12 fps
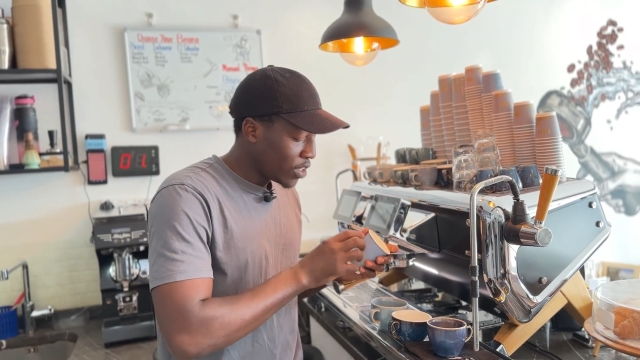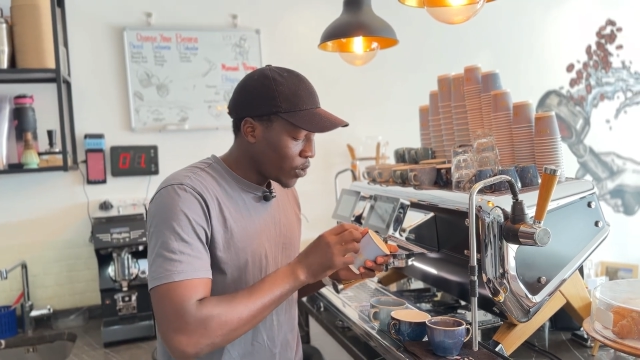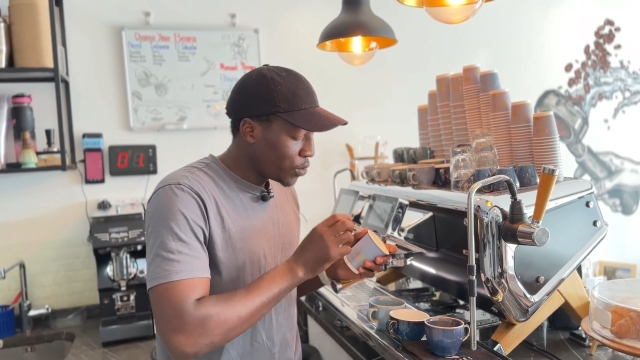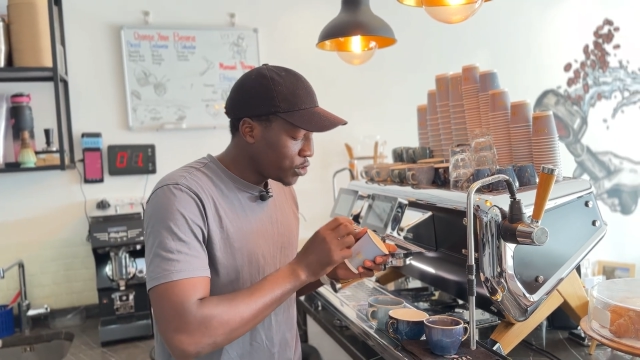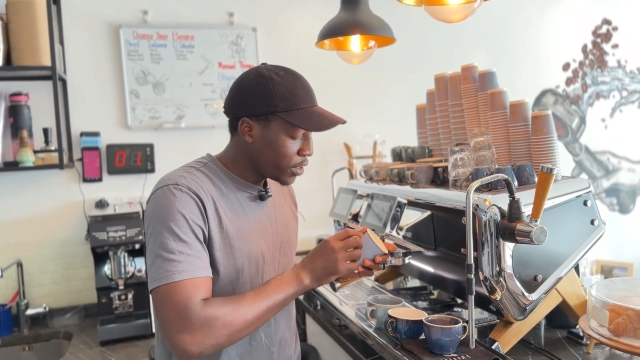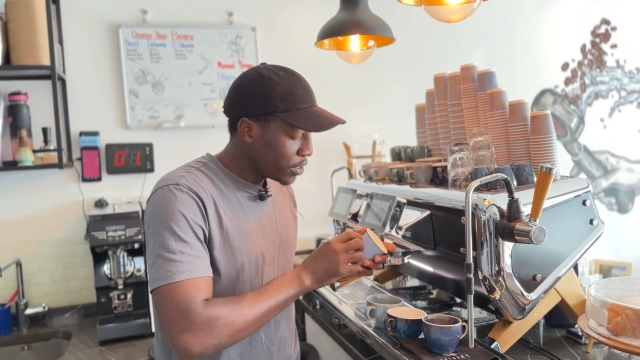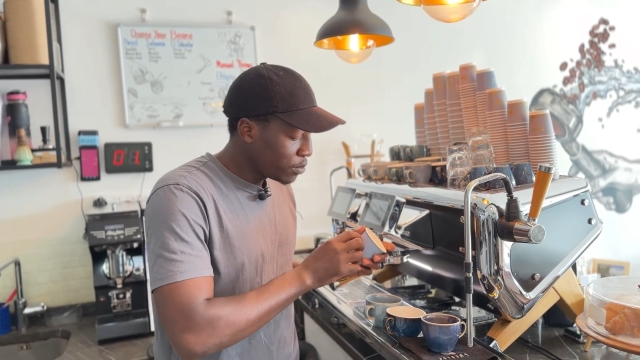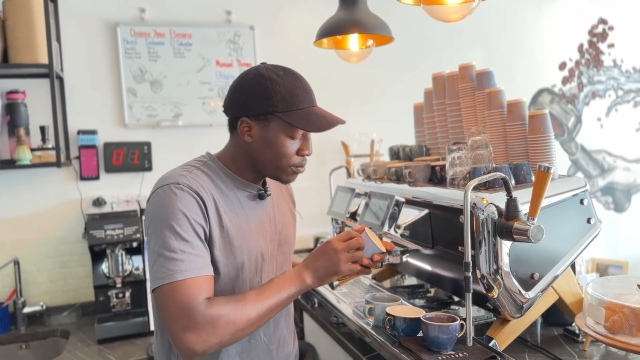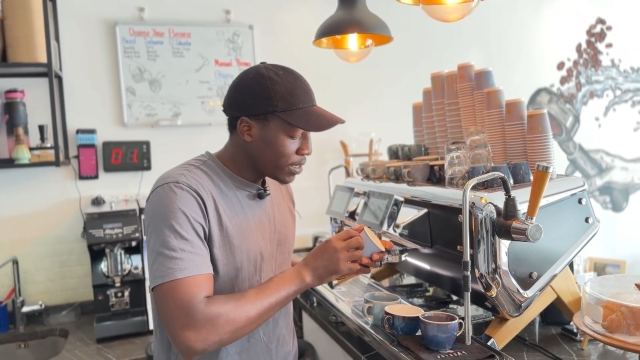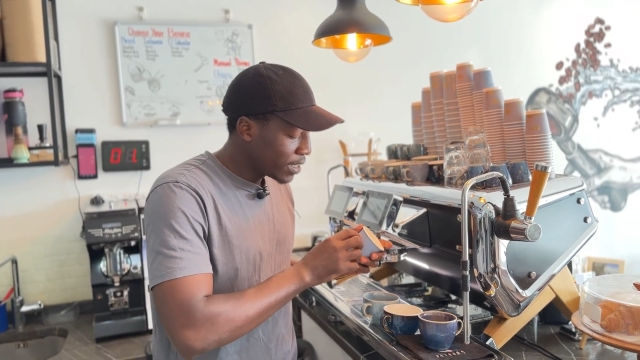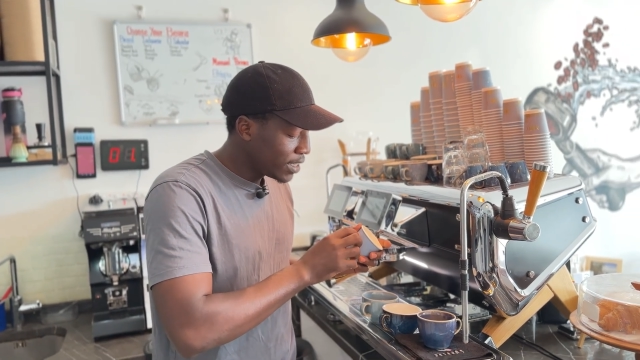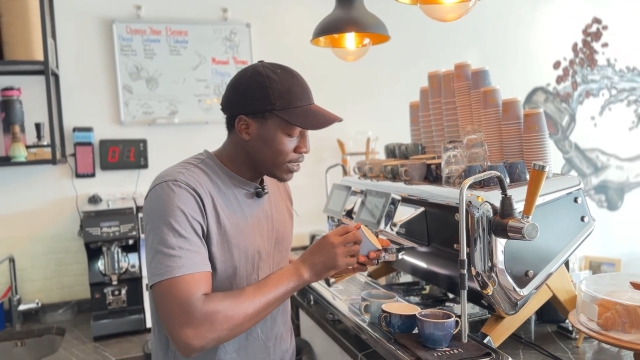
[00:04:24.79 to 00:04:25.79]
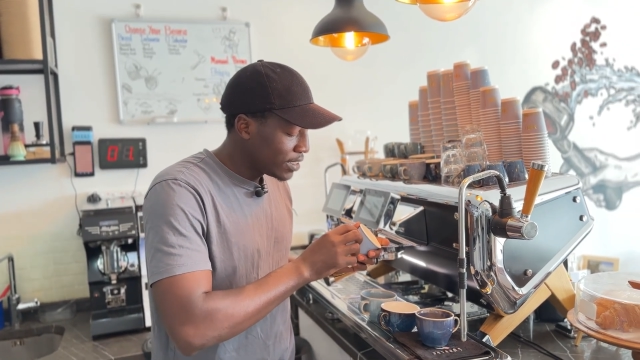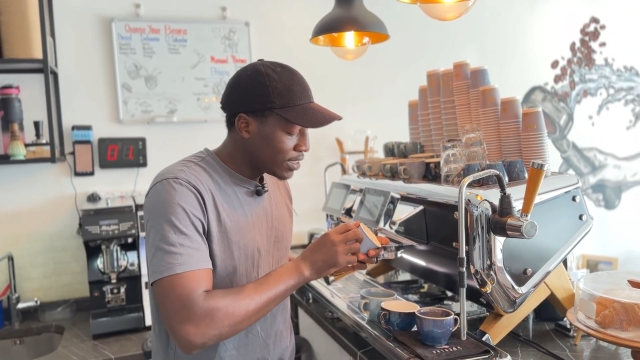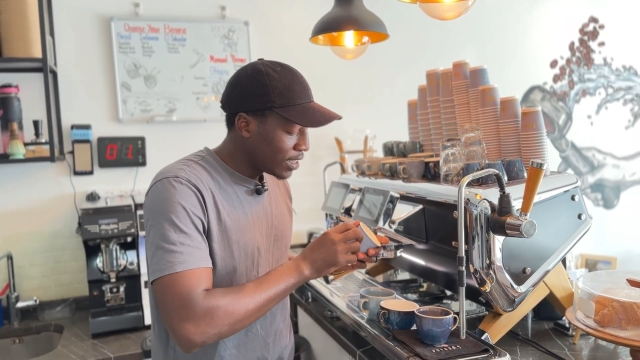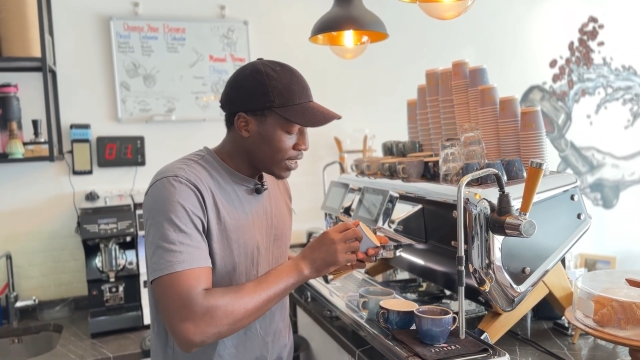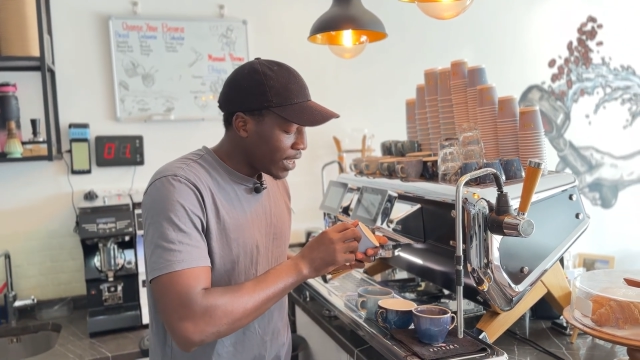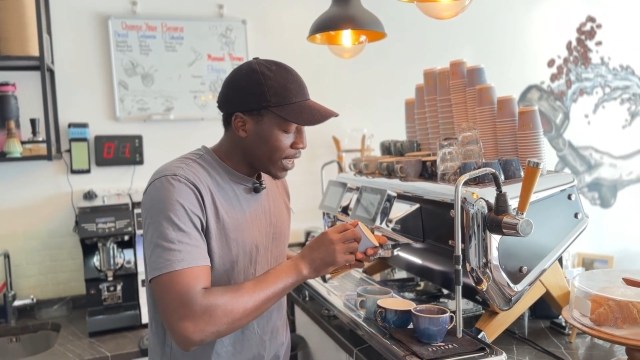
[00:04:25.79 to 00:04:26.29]
we try to make it
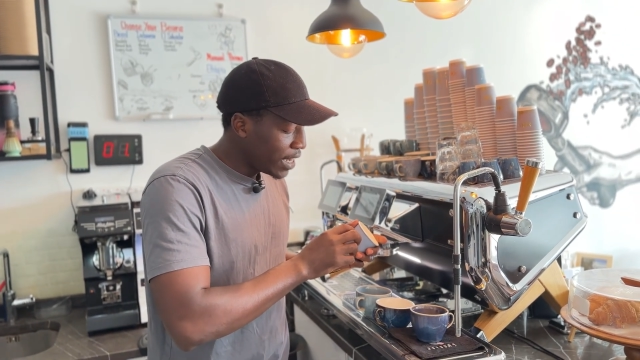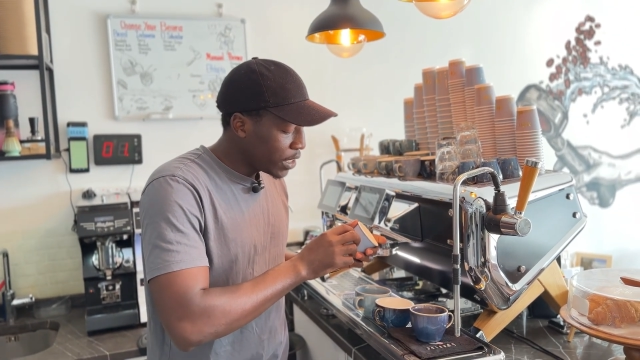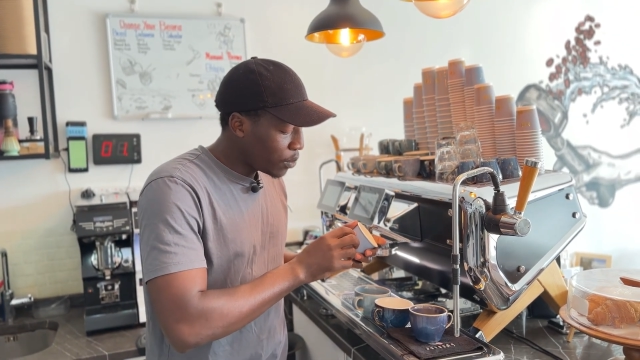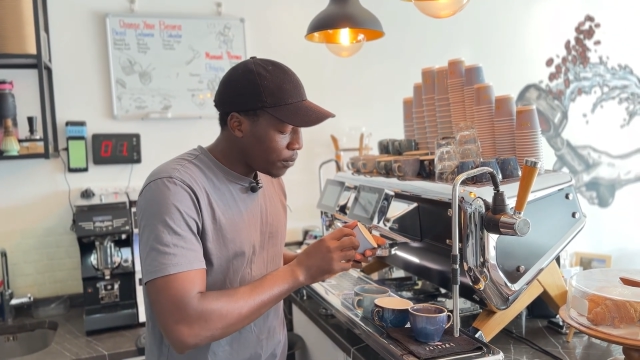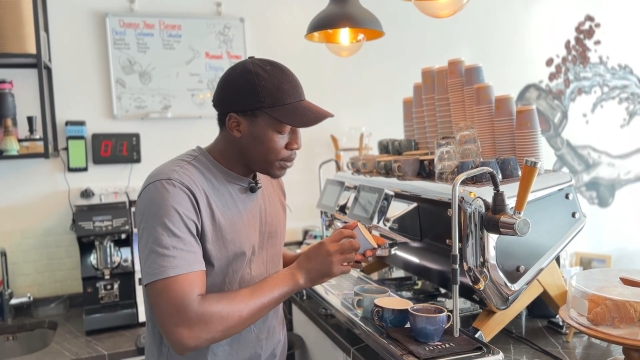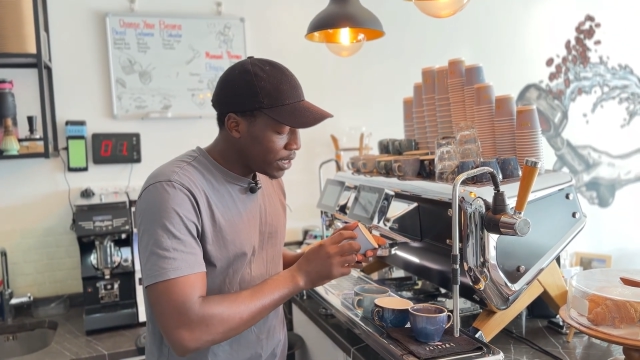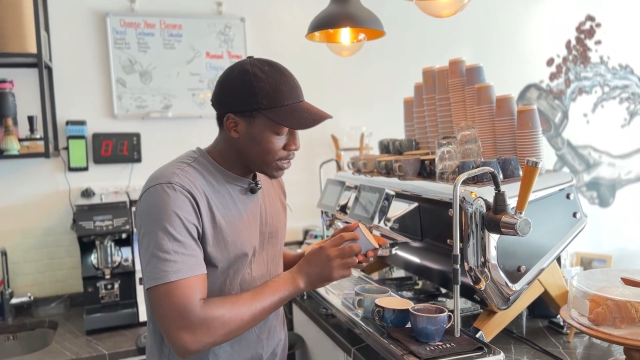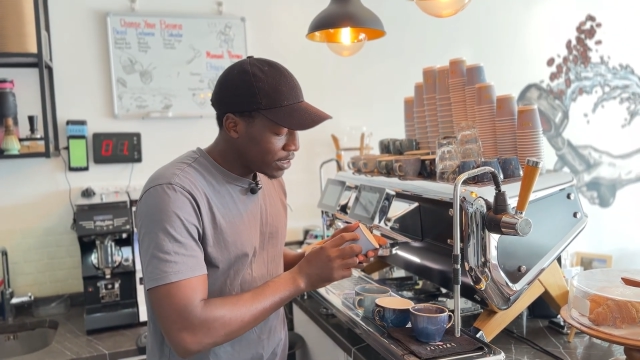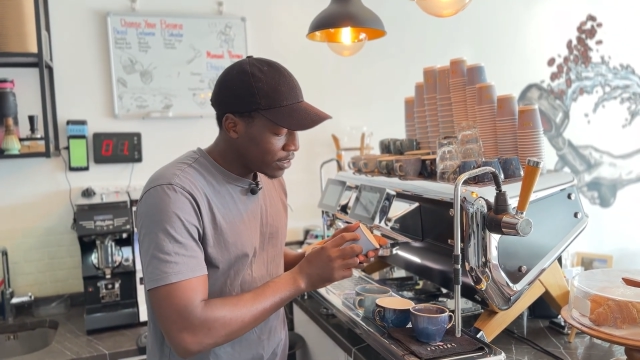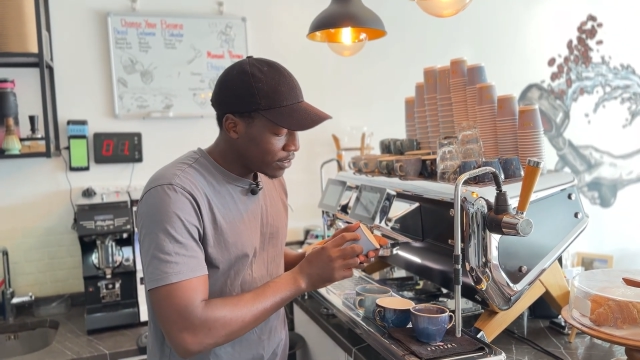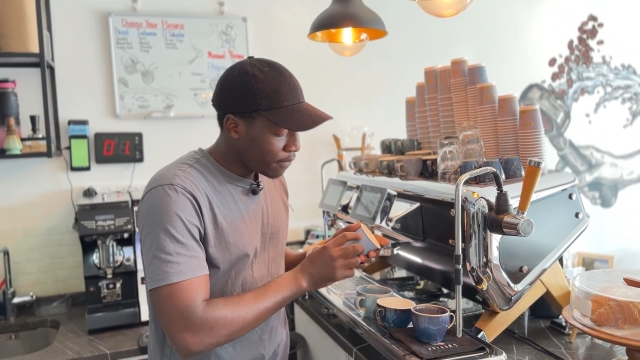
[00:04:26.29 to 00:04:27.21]
a little bit